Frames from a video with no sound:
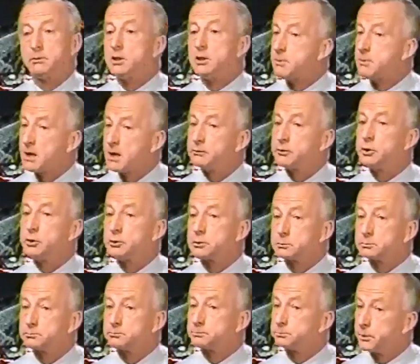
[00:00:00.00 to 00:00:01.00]
The amount of con
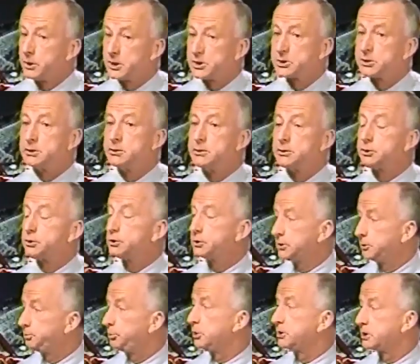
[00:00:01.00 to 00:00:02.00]
compression that
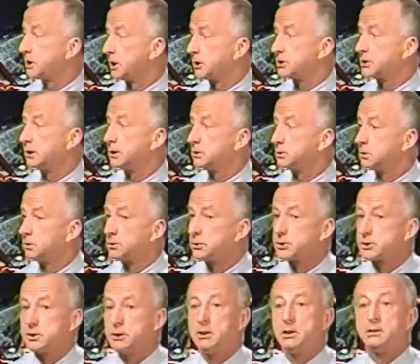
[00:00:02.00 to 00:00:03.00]
could potentially
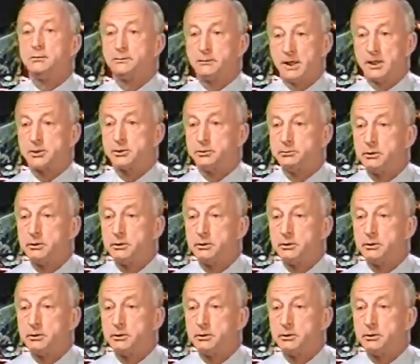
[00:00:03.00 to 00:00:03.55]
cause fractured